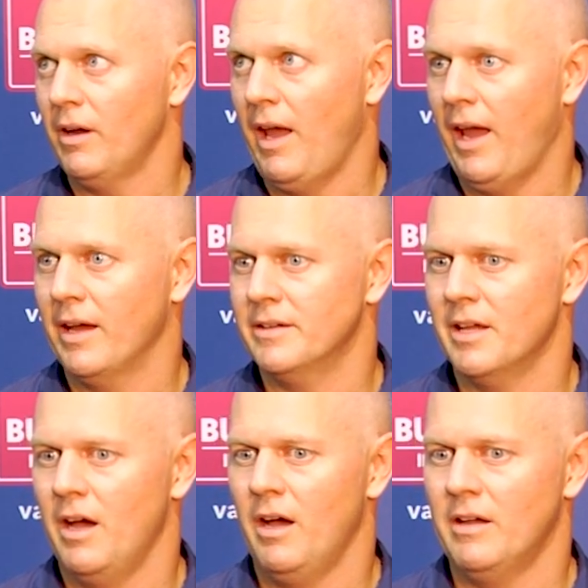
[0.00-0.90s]

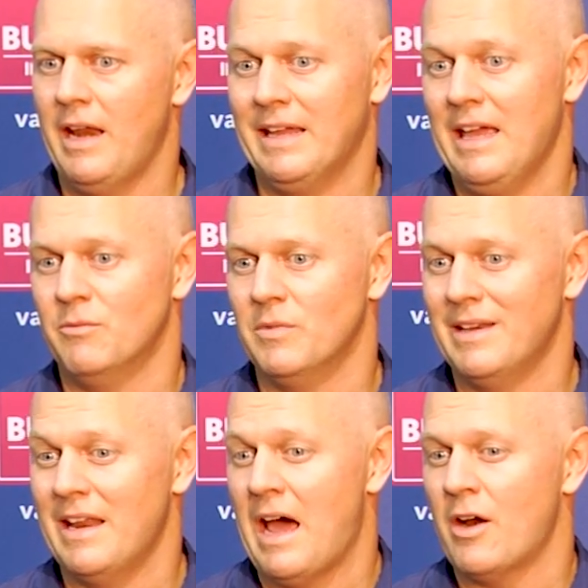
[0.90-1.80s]
And, uh, and again,
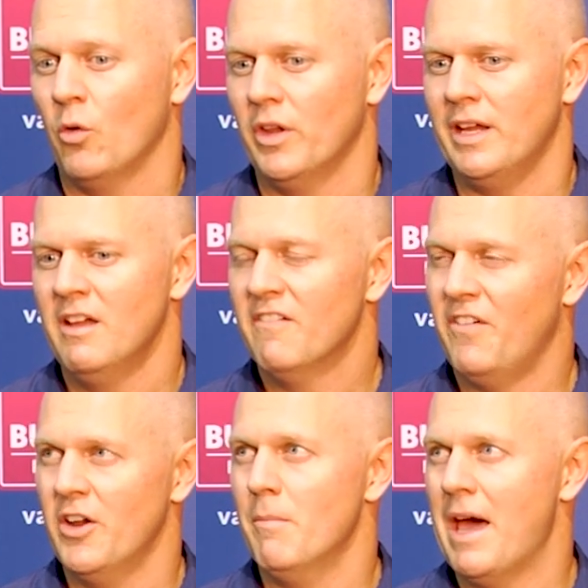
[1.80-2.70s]
not only
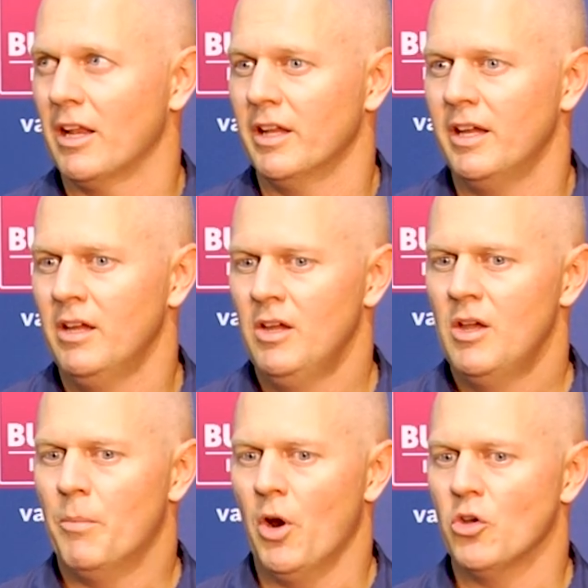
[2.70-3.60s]
fundamentally,
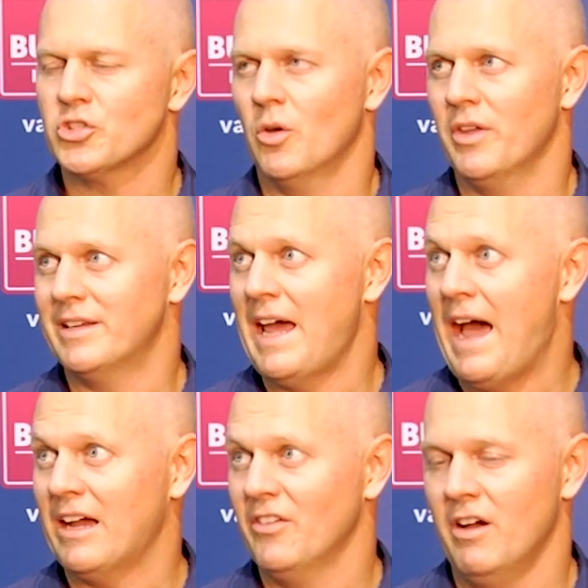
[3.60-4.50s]
but also the
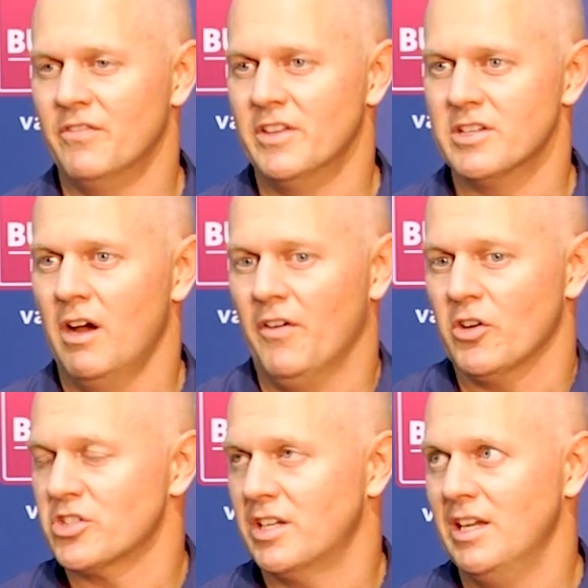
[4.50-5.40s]
attack of, of this, of
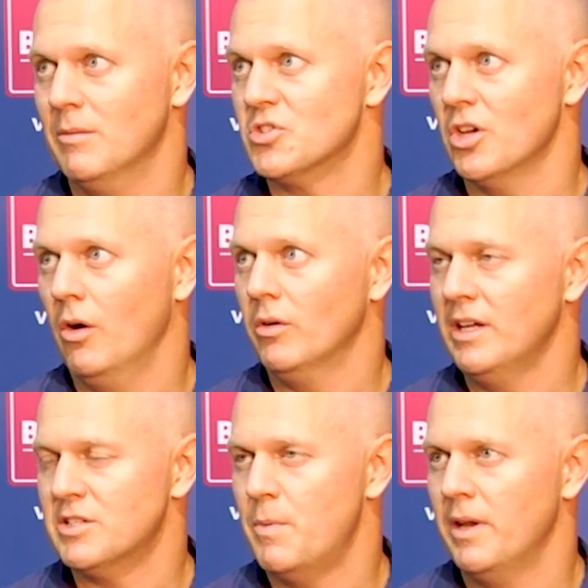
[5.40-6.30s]
our scheme. So
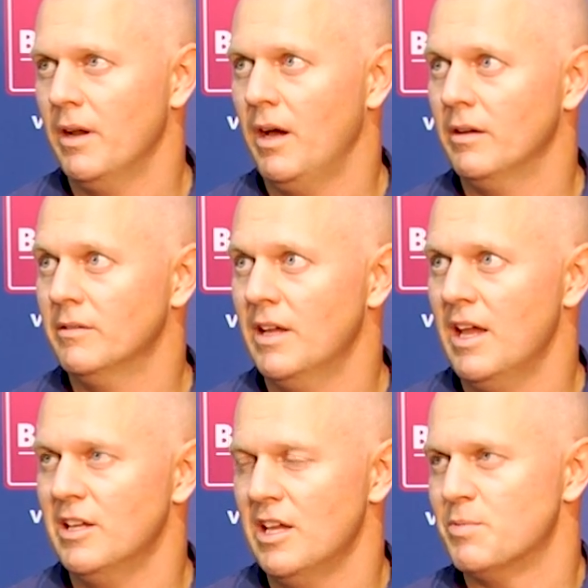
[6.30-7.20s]
it's been, uh,
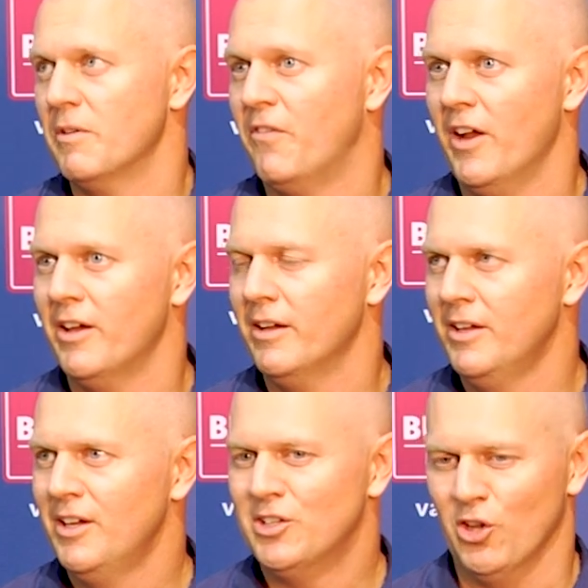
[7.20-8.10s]
it, has been fun to,
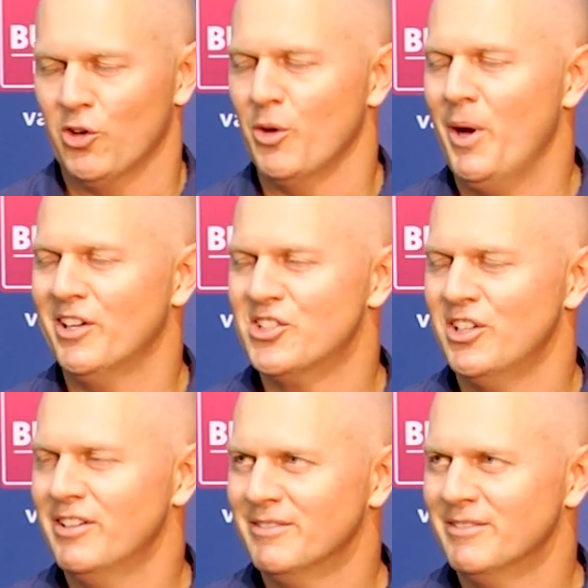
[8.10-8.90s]
to learn a bunch.